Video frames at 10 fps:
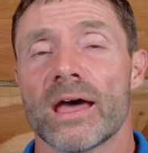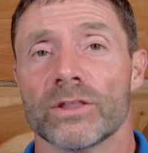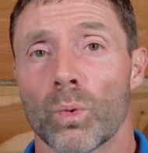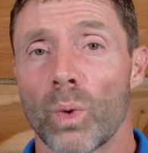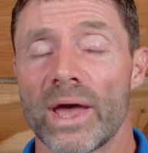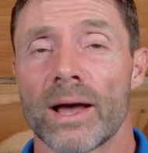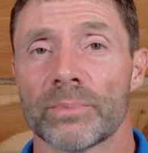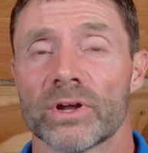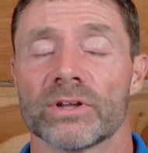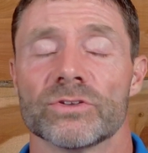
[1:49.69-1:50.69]
And the way
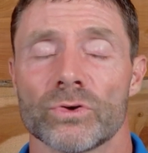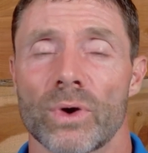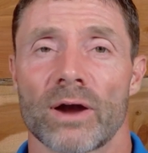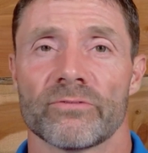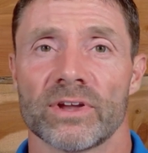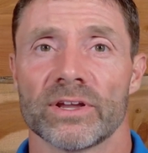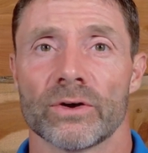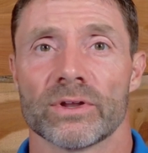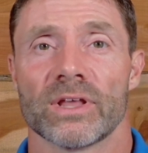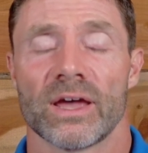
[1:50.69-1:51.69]
I'm going to do our
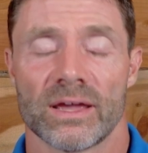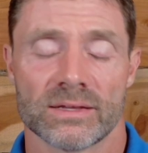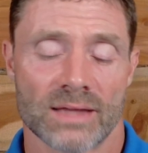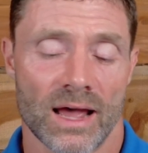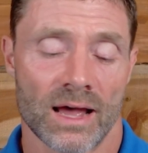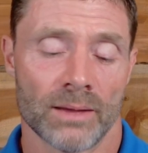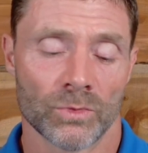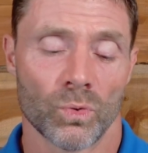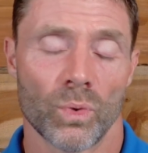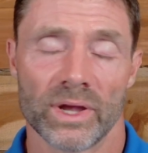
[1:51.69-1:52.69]
video today is
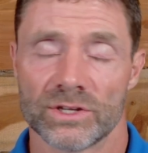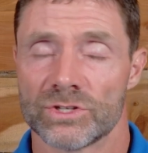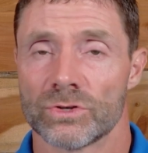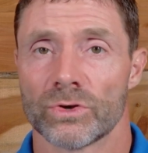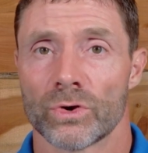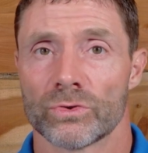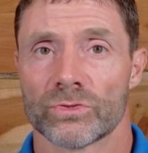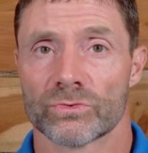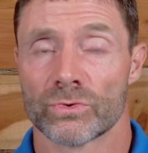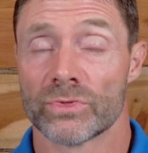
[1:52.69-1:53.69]
I'm going to go
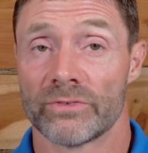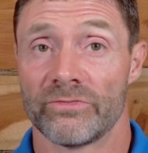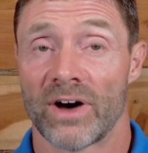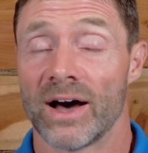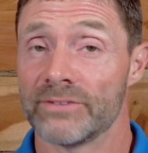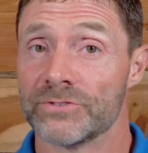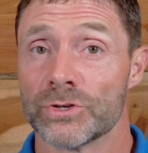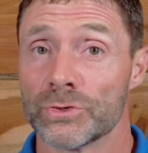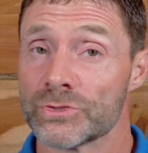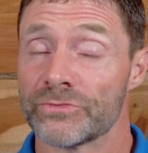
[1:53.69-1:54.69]
through the 5
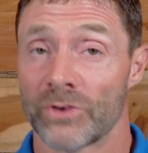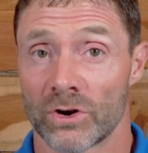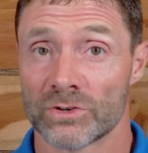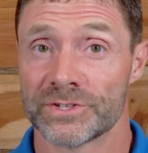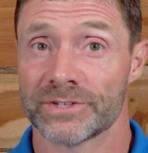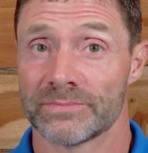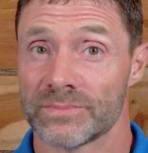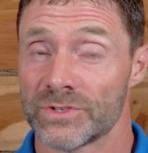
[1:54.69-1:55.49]
do's first.